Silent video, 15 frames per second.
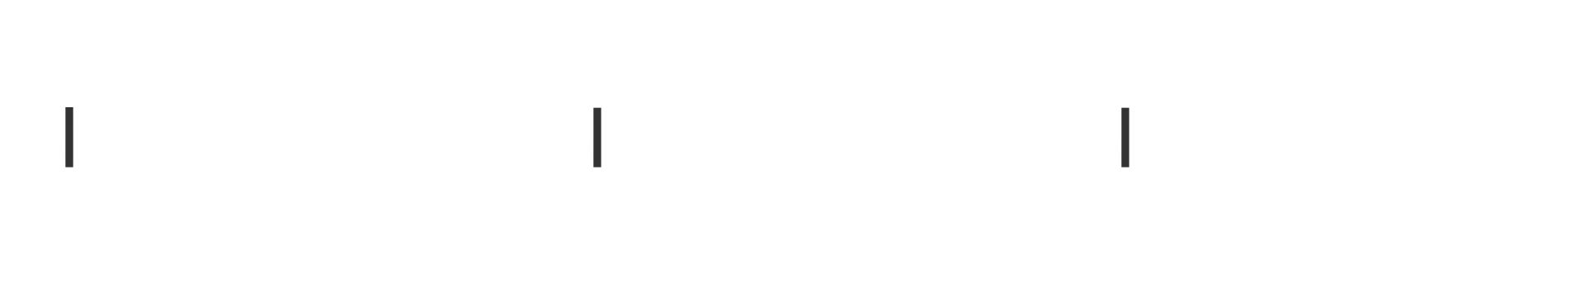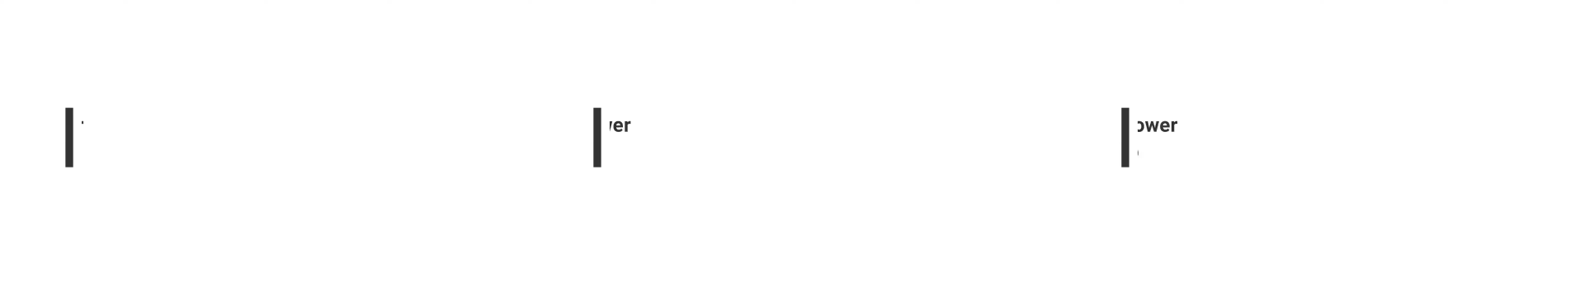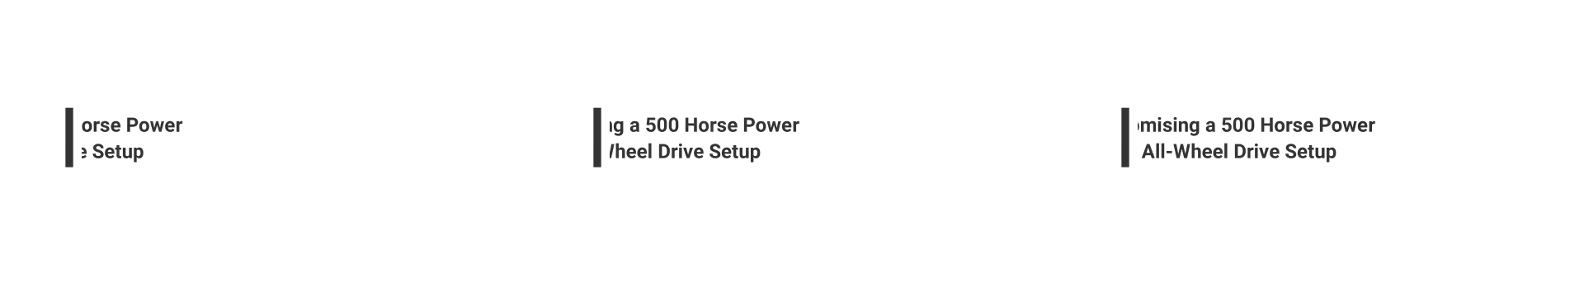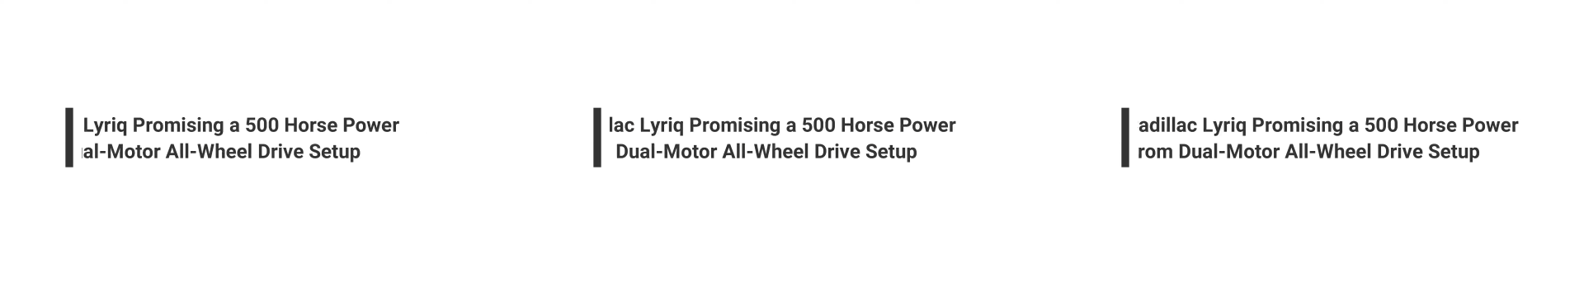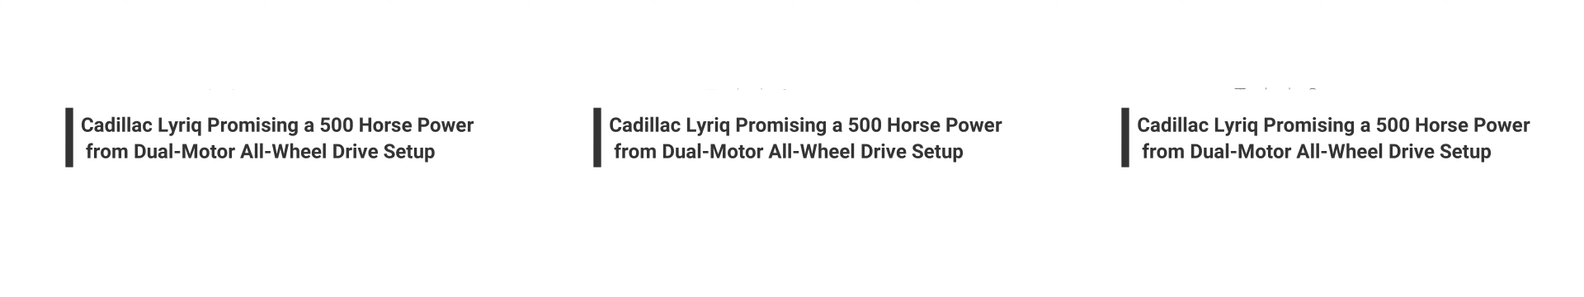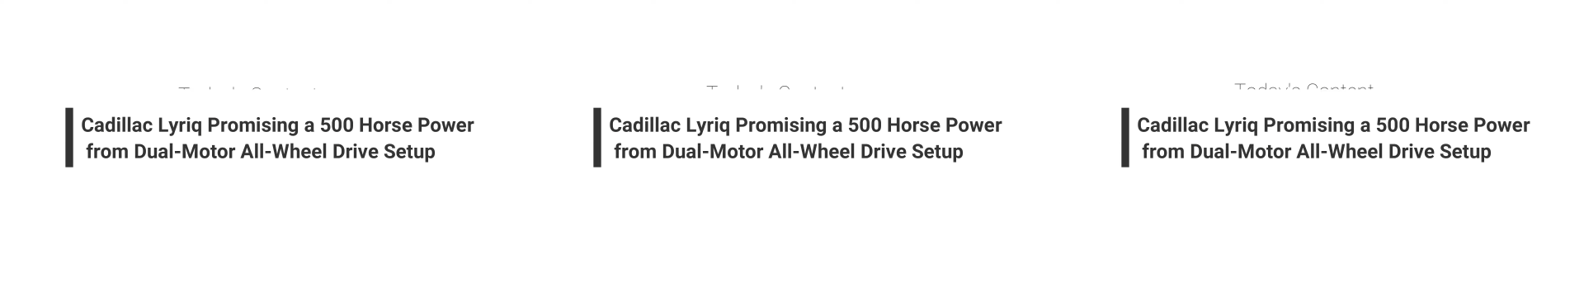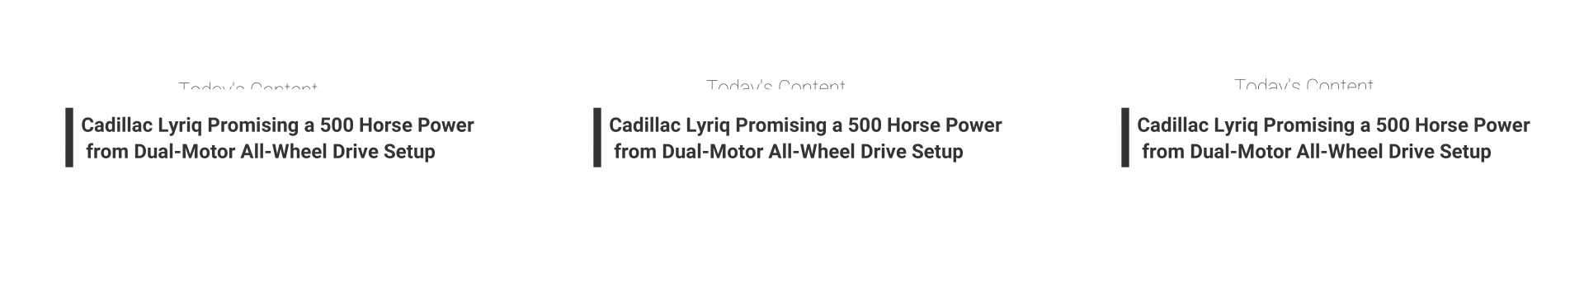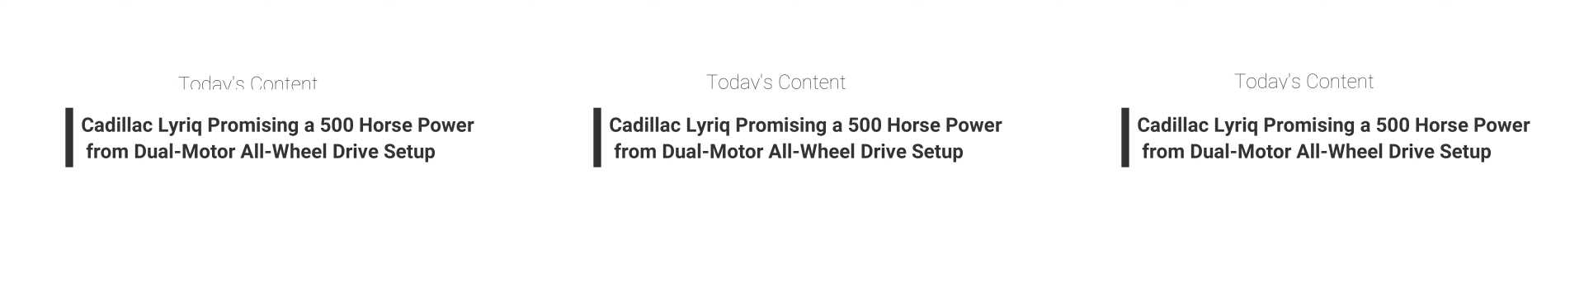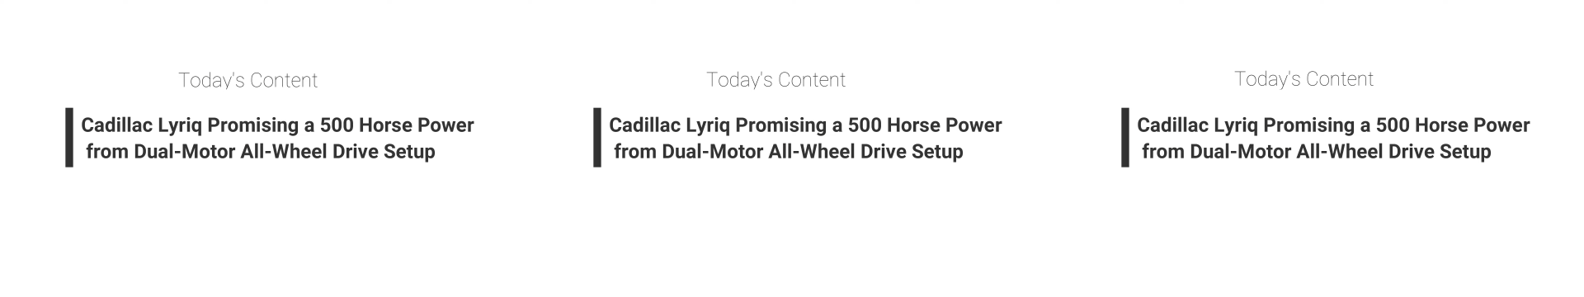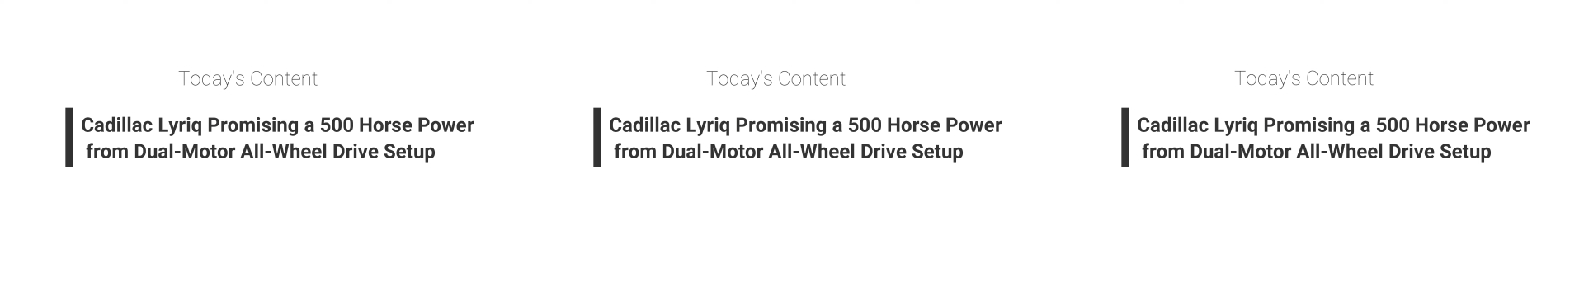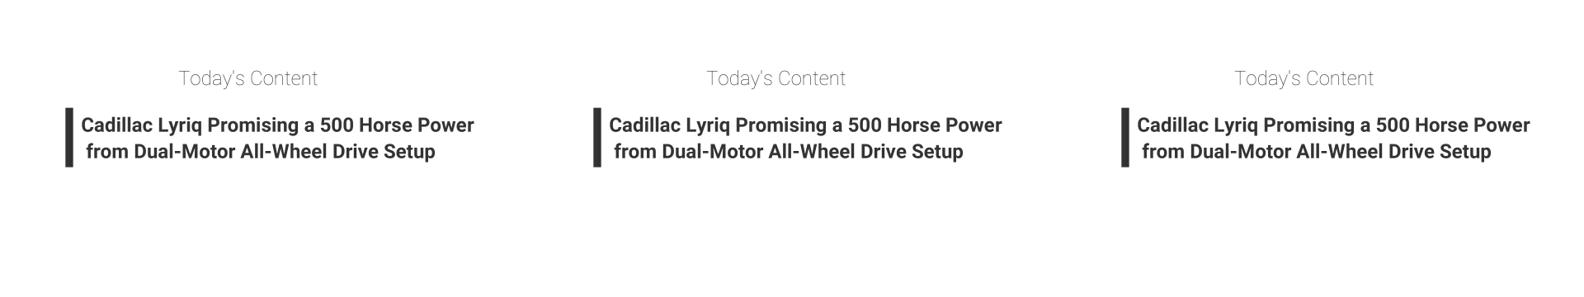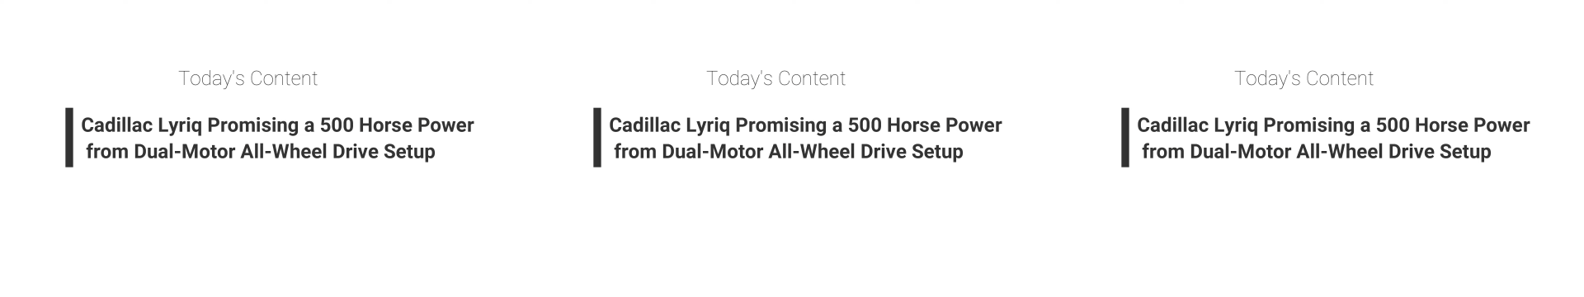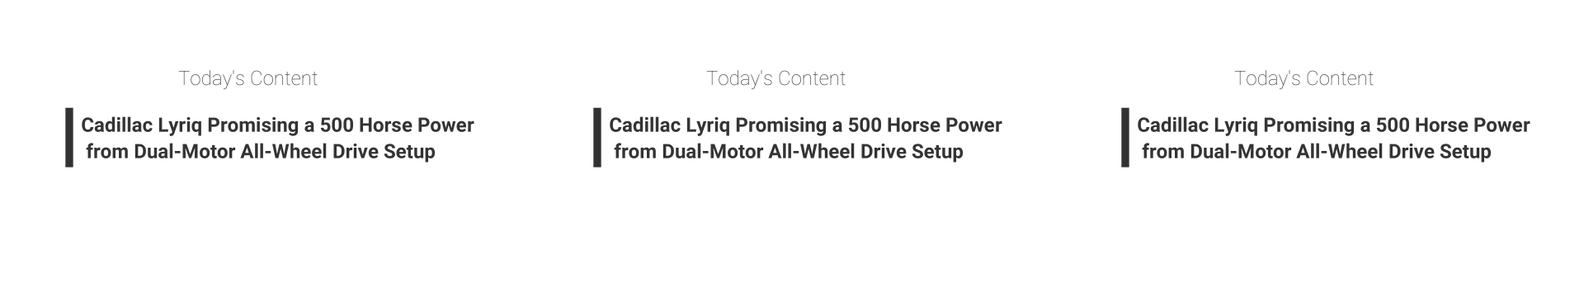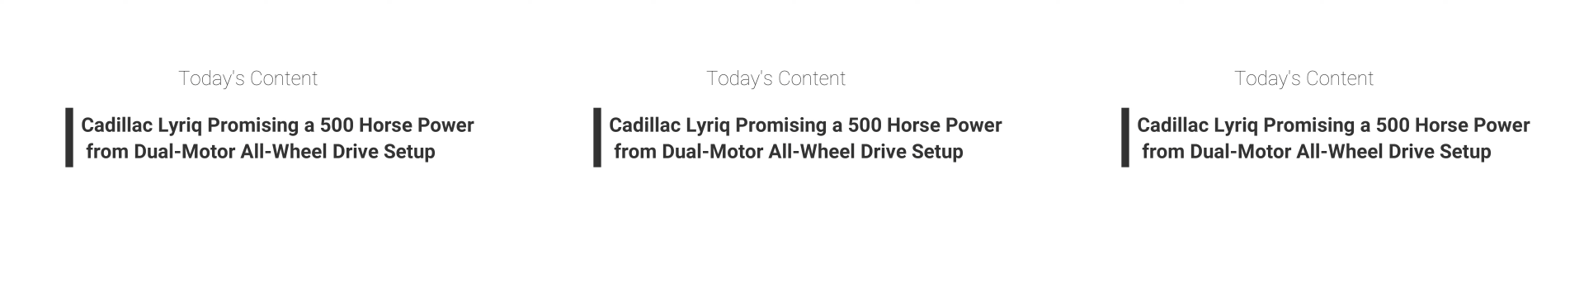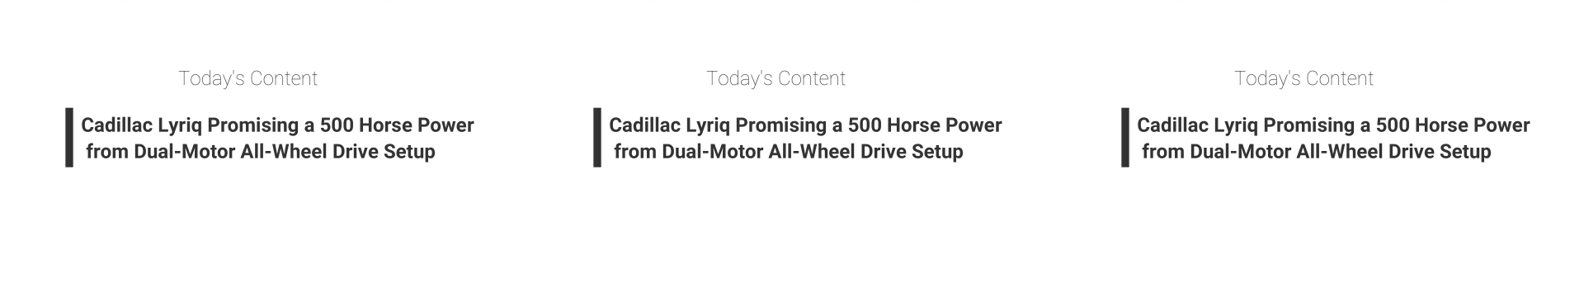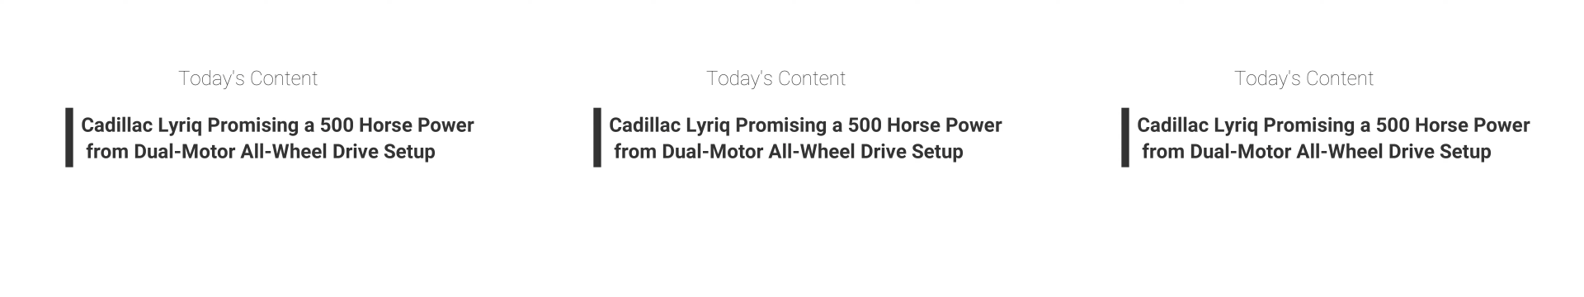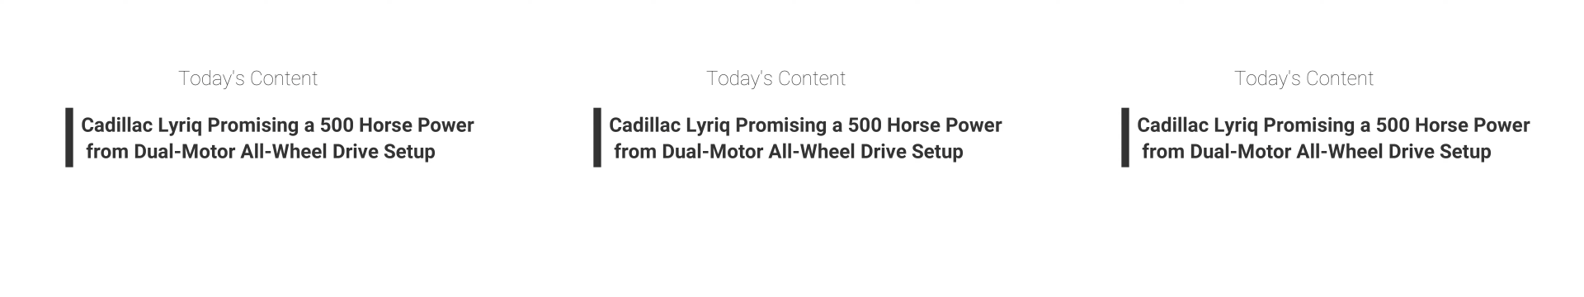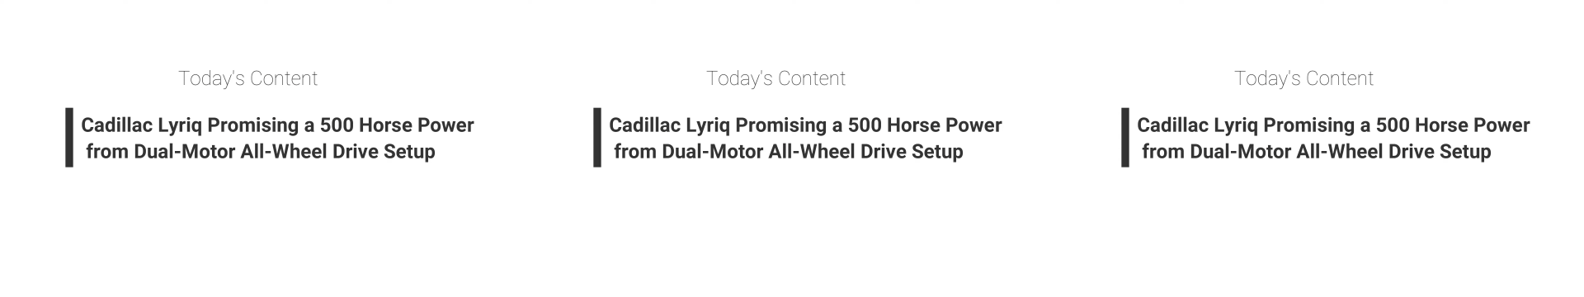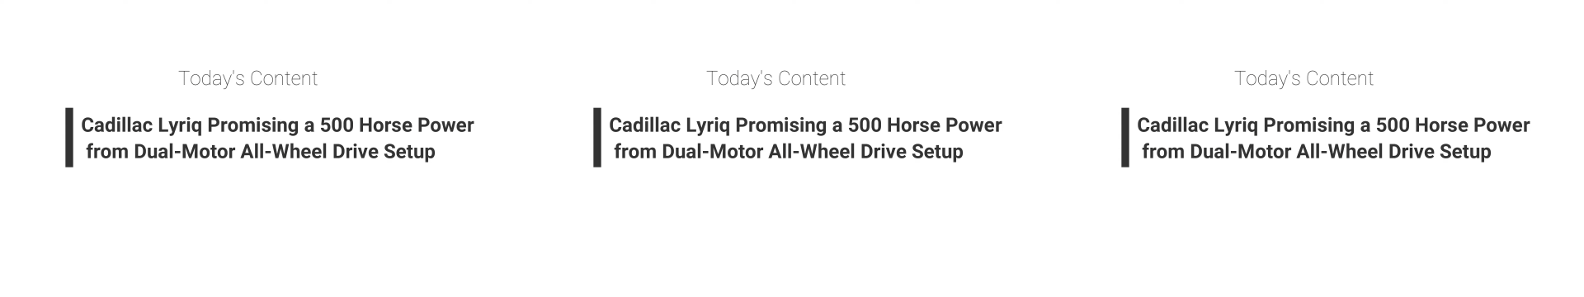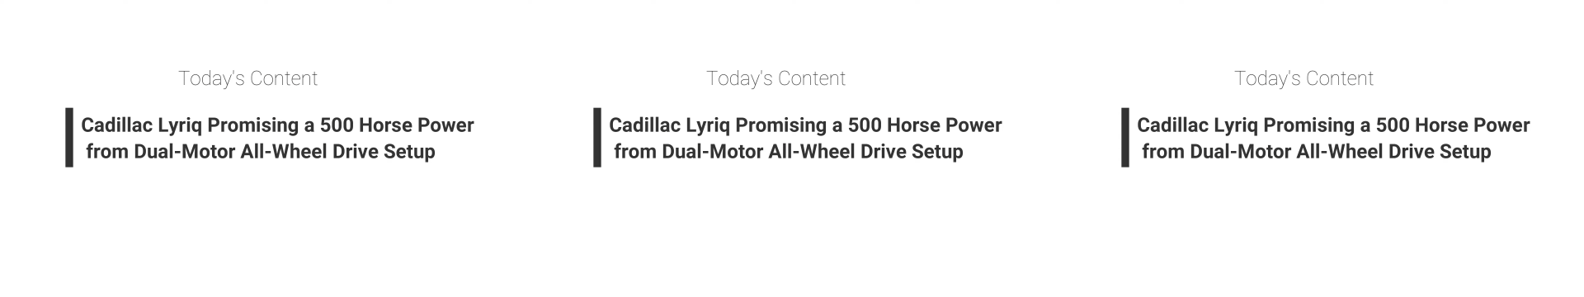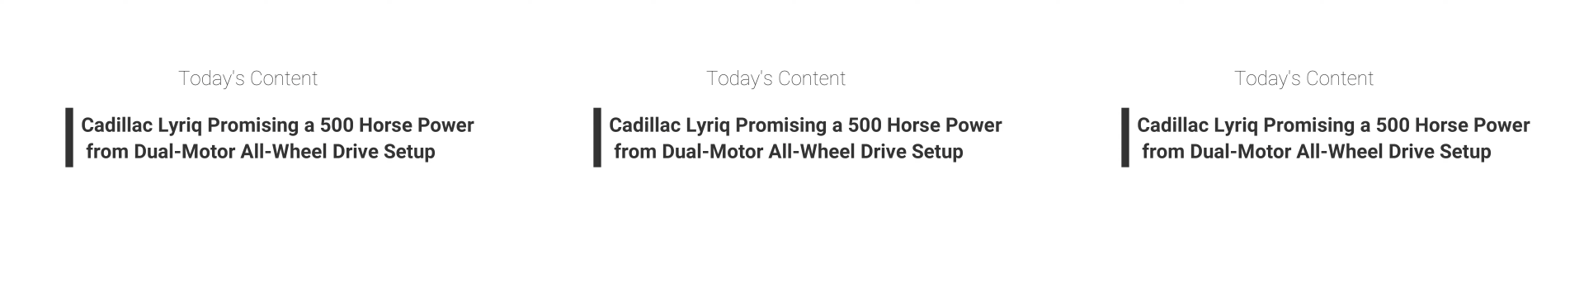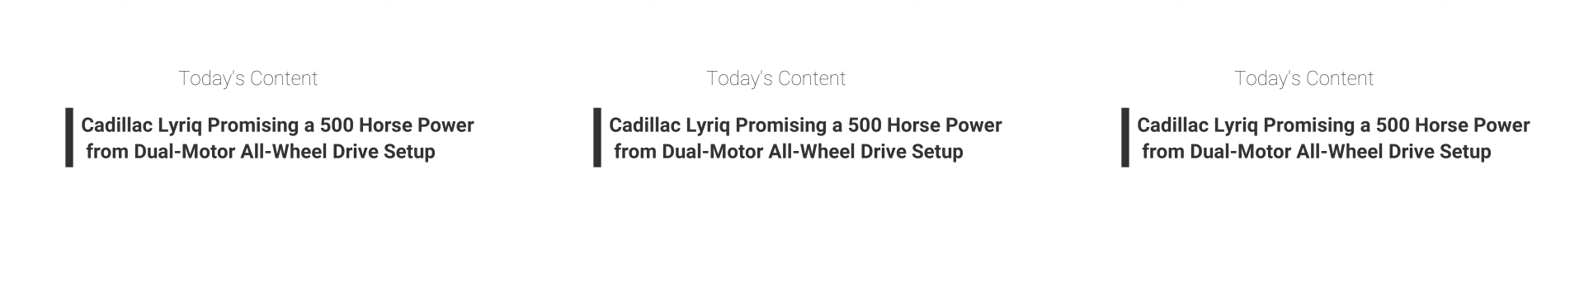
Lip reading: No face is visible, so there are no lips to read.